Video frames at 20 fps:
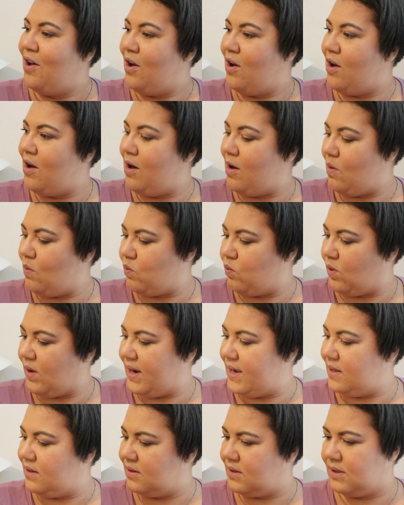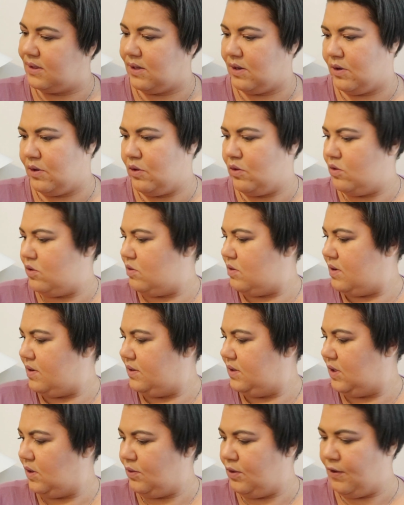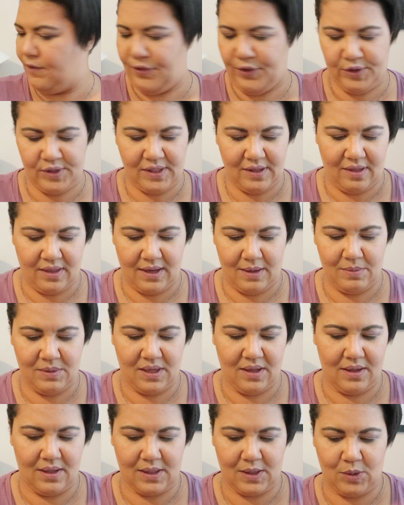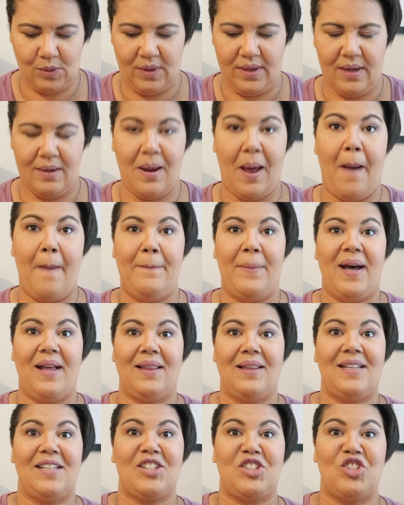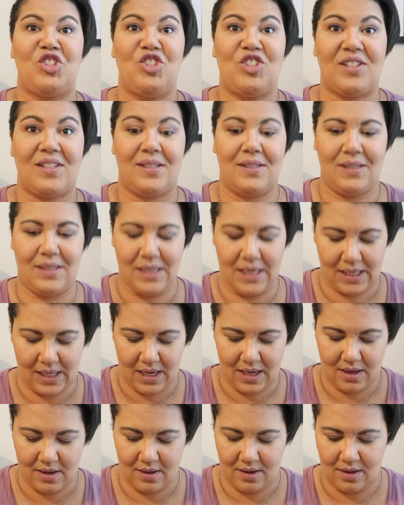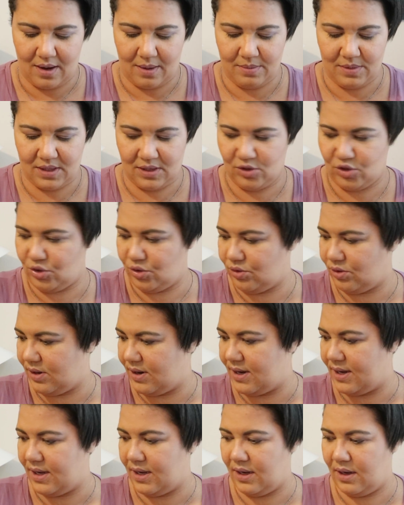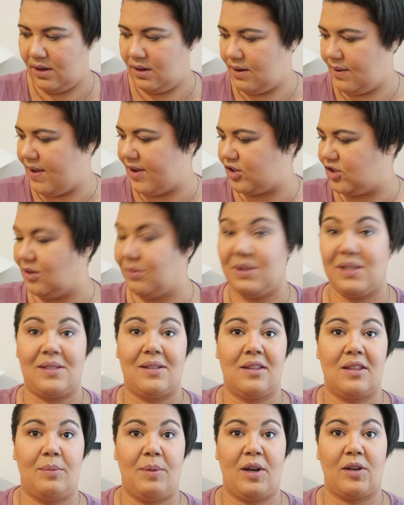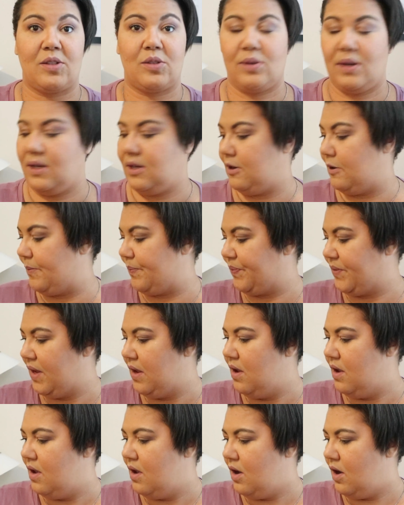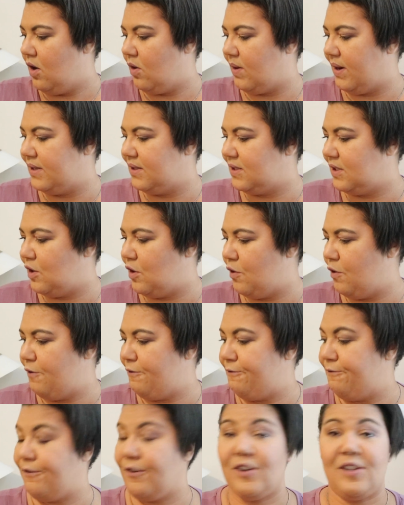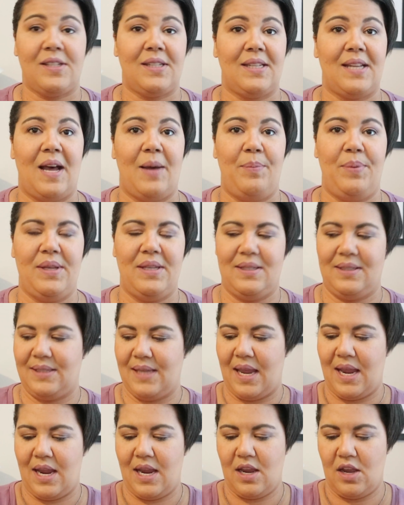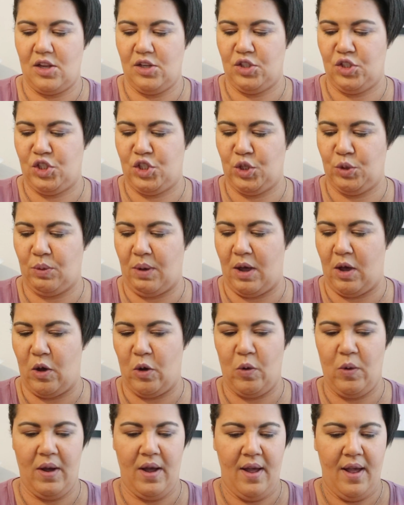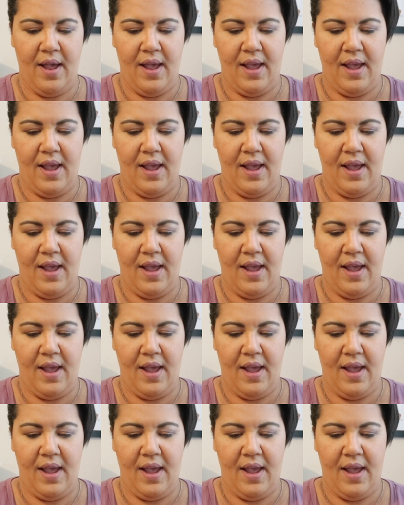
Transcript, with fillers: All right, so don't know if there's a theme to this one, but let's just dig in. I'm going to try, actually I'm going to set the box right here. All right, so first up is a duo.